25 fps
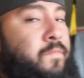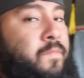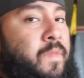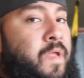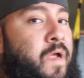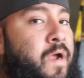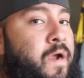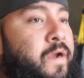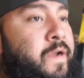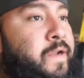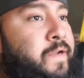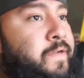
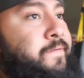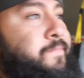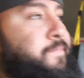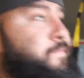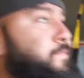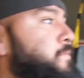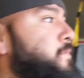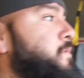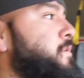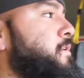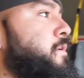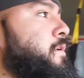All right.
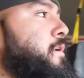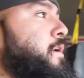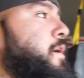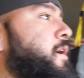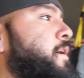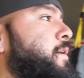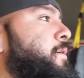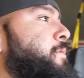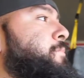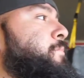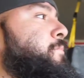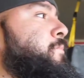
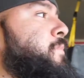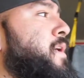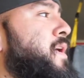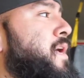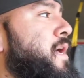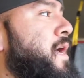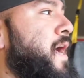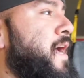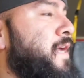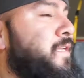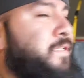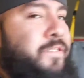
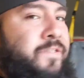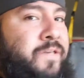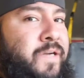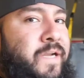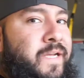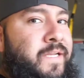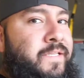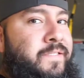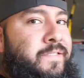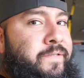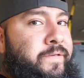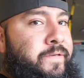I
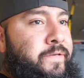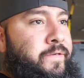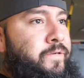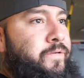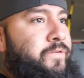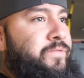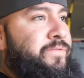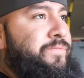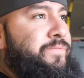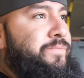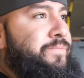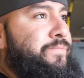tried
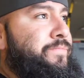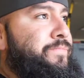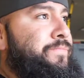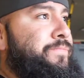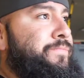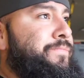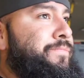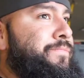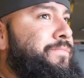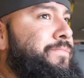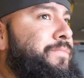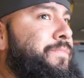to
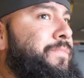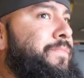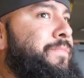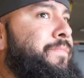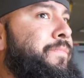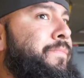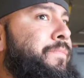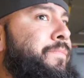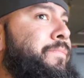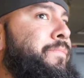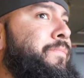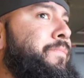
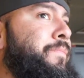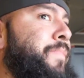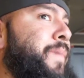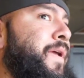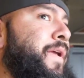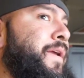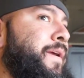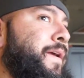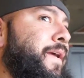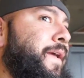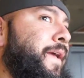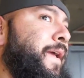
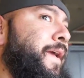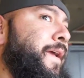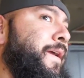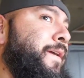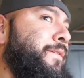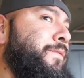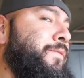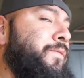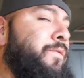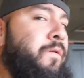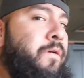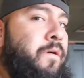make an
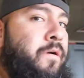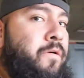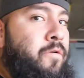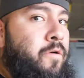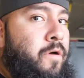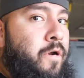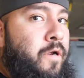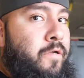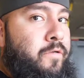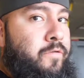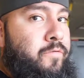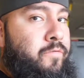X or a
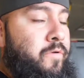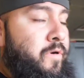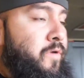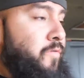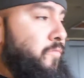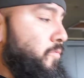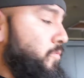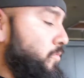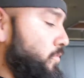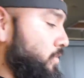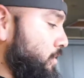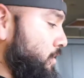cross,
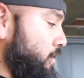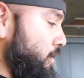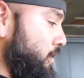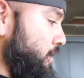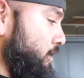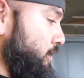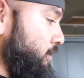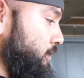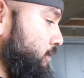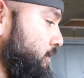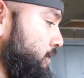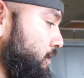whatever you want to
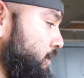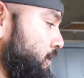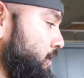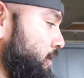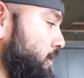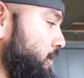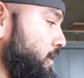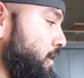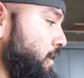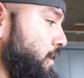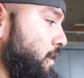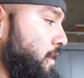call it,
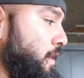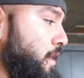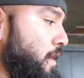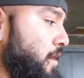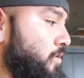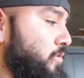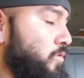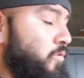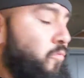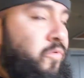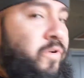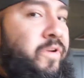
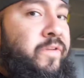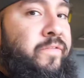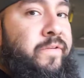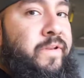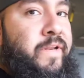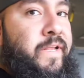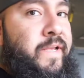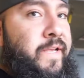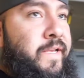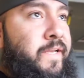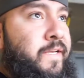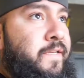on the
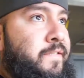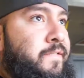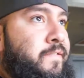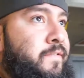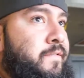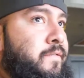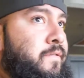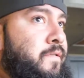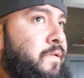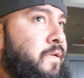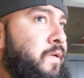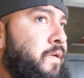rivet
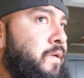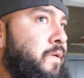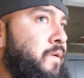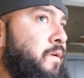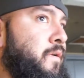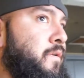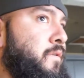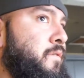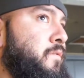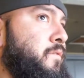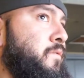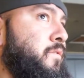heads,
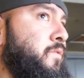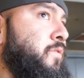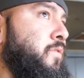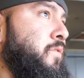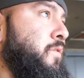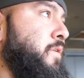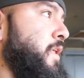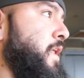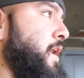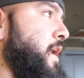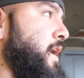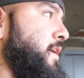
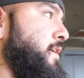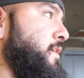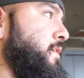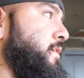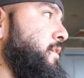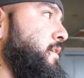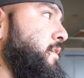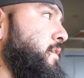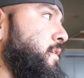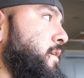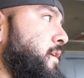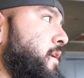so that I
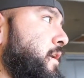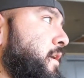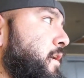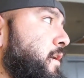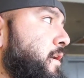could